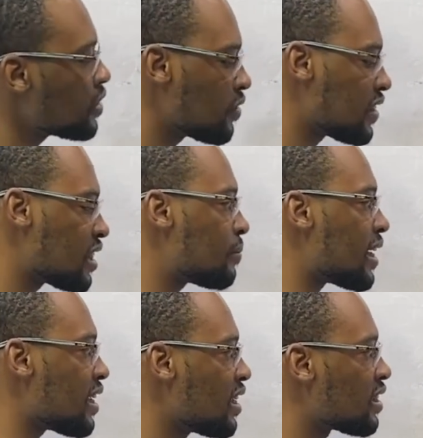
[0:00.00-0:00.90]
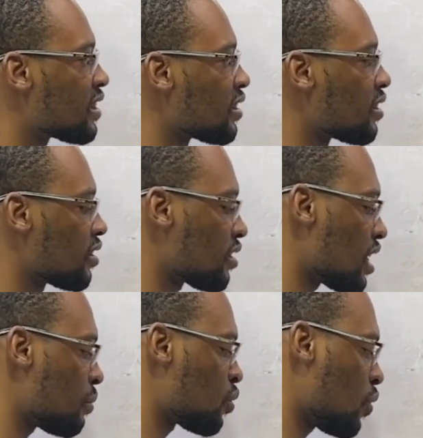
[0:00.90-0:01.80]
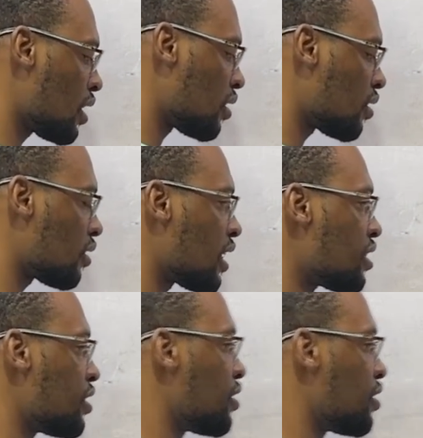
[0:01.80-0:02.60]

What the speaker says: divided by 8 times 1, that is